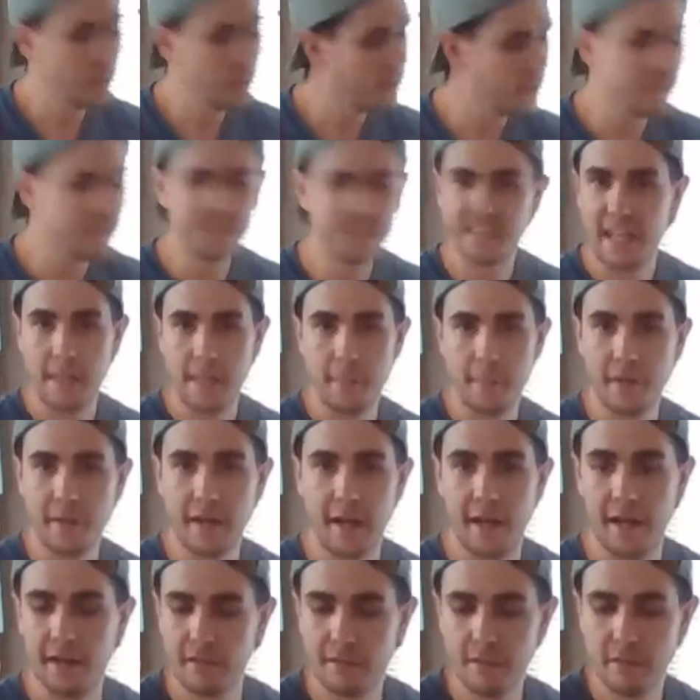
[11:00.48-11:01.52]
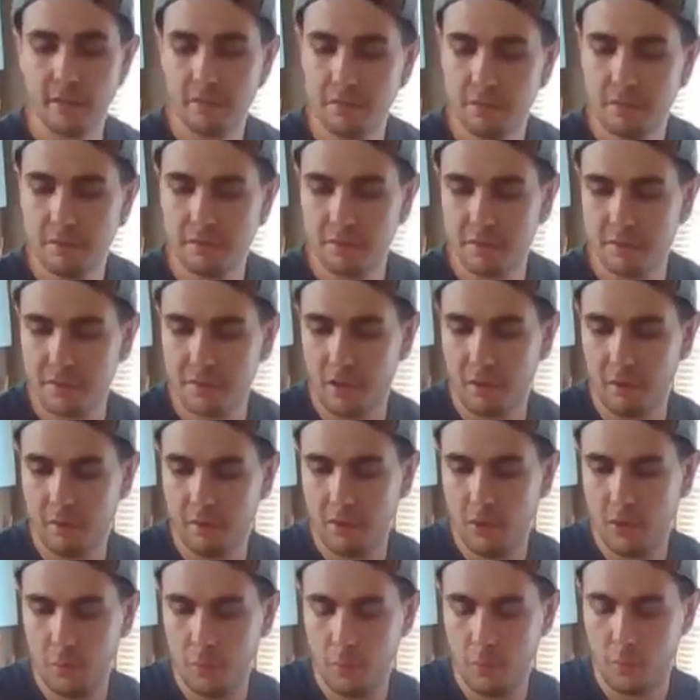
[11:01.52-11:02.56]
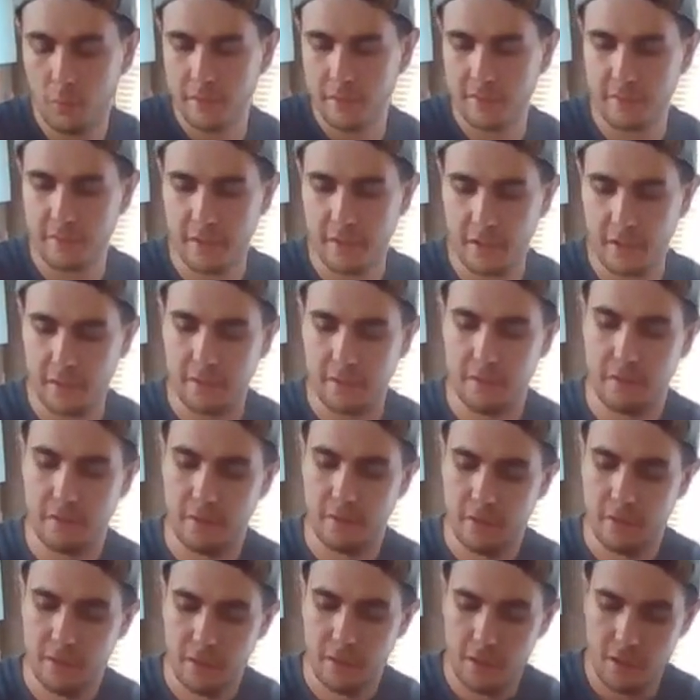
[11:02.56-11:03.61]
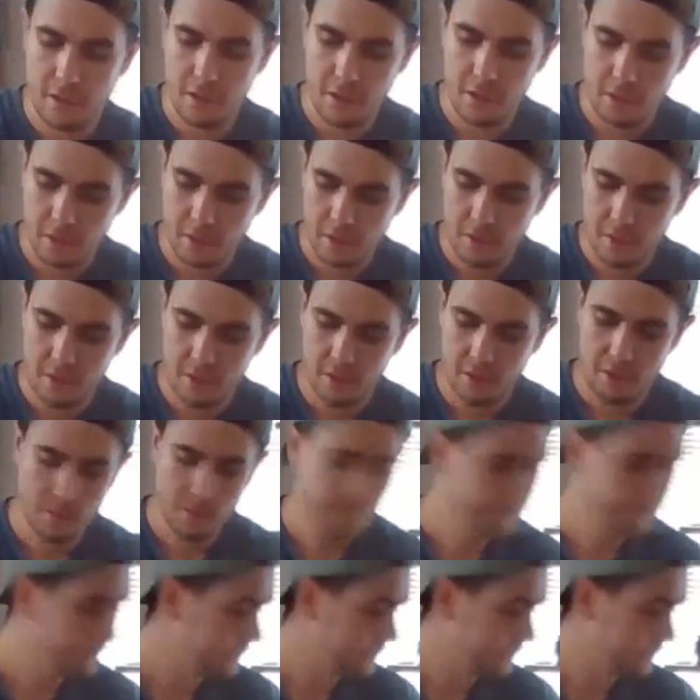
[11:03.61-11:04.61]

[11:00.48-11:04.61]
you can just tape it on. So no worries there. I'm